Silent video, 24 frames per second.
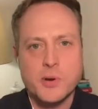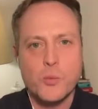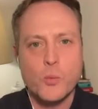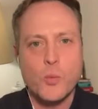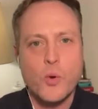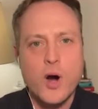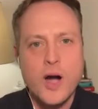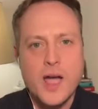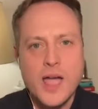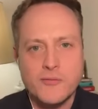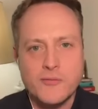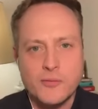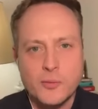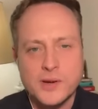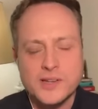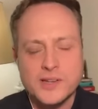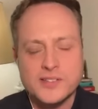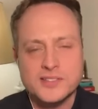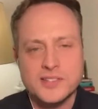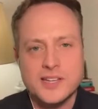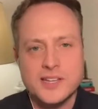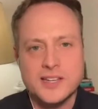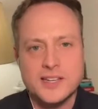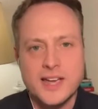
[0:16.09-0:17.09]
following
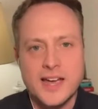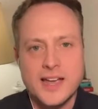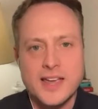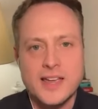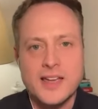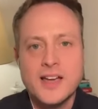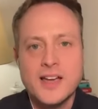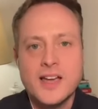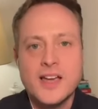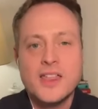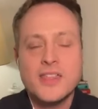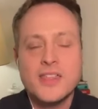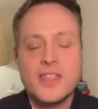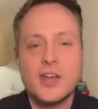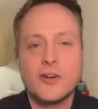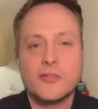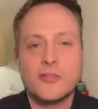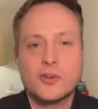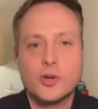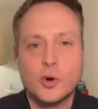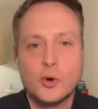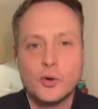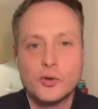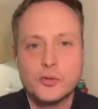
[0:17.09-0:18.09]
her January
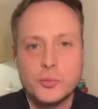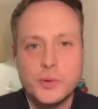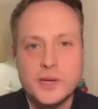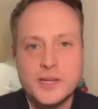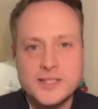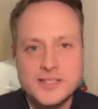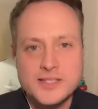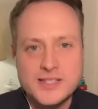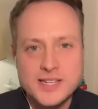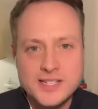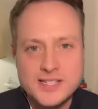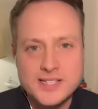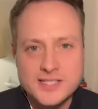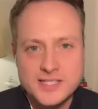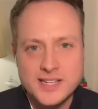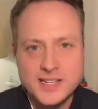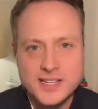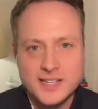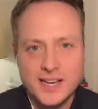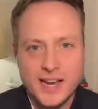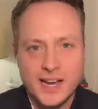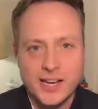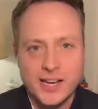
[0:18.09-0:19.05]
2024 abdominal